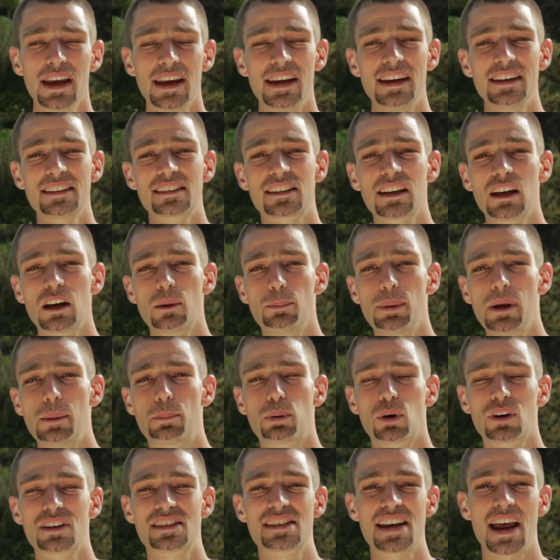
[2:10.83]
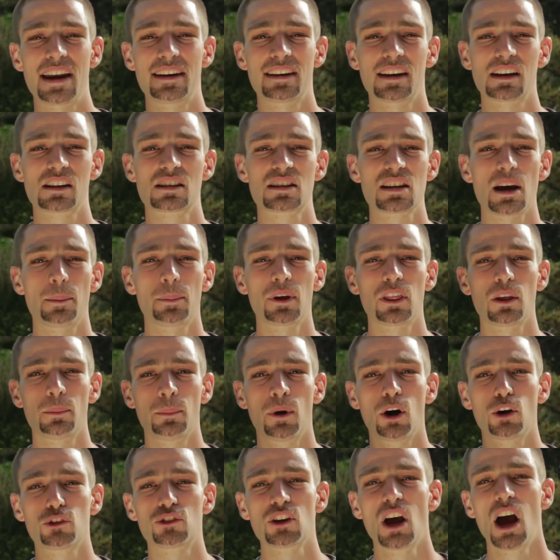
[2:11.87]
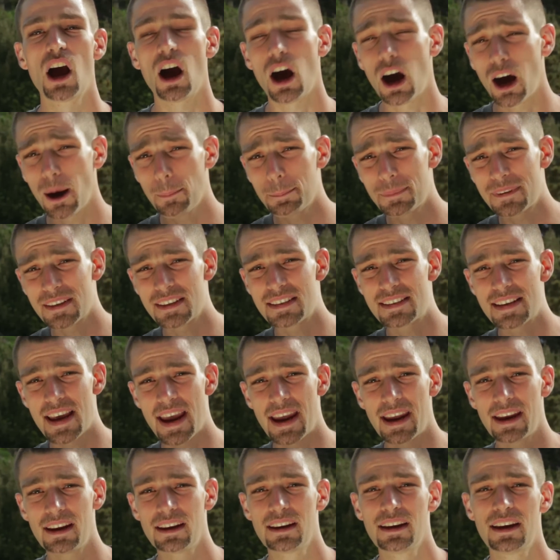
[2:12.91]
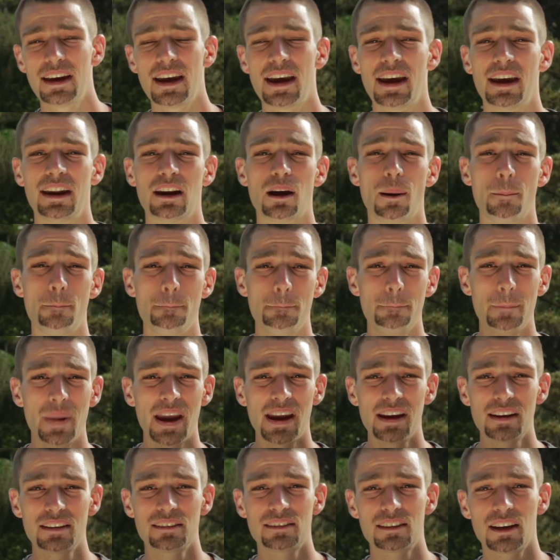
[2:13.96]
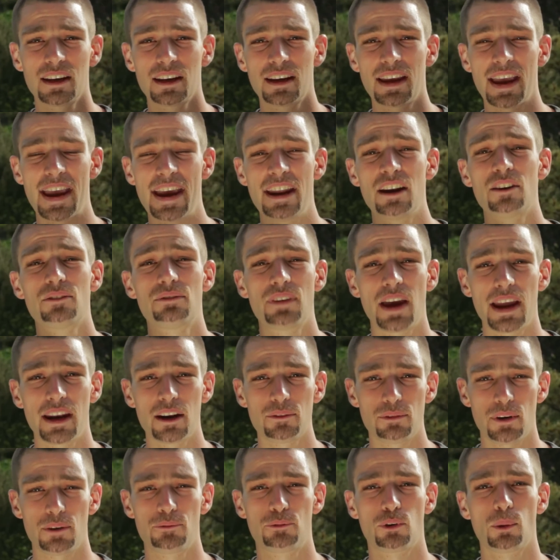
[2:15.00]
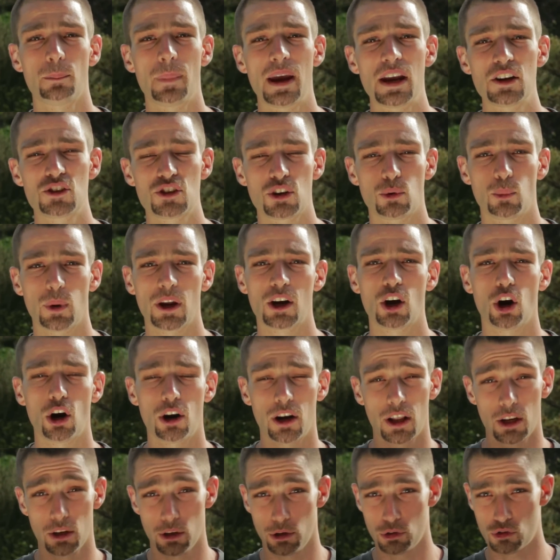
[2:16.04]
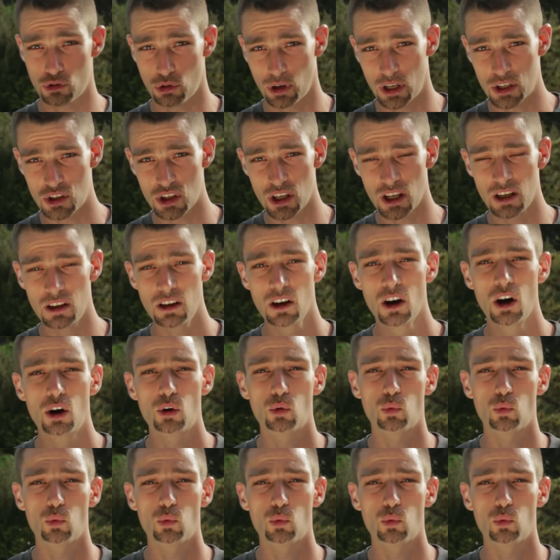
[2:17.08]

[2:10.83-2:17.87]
He's gonna be presenting some of the most up-to-date and amazing innovative information regarding nutrition,